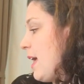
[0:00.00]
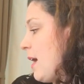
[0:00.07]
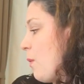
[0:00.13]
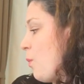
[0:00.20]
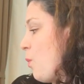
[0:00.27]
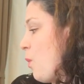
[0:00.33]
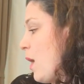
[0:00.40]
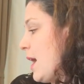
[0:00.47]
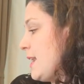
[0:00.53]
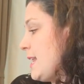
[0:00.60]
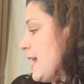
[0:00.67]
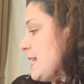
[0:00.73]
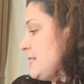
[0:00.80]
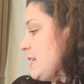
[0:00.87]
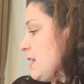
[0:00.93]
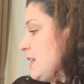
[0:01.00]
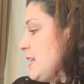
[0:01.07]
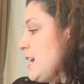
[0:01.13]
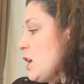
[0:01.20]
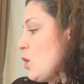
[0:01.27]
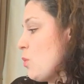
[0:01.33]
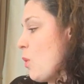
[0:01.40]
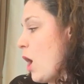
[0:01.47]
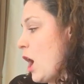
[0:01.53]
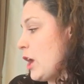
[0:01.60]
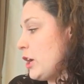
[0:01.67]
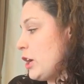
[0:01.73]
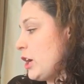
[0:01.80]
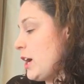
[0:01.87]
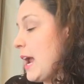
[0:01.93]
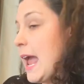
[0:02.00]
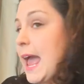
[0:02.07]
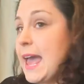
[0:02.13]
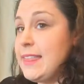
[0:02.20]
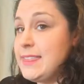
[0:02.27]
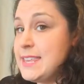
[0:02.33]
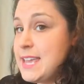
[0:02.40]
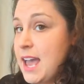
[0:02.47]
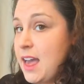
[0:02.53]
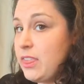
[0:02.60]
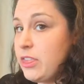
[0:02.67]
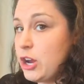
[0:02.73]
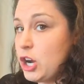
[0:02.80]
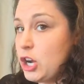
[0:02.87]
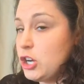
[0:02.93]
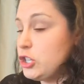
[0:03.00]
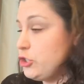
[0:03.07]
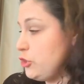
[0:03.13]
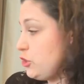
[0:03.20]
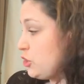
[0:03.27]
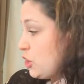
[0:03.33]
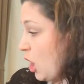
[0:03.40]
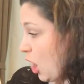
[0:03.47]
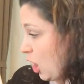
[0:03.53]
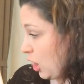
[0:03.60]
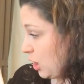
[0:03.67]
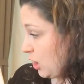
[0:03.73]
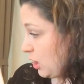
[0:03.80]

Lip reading: One has clear water and the other dark."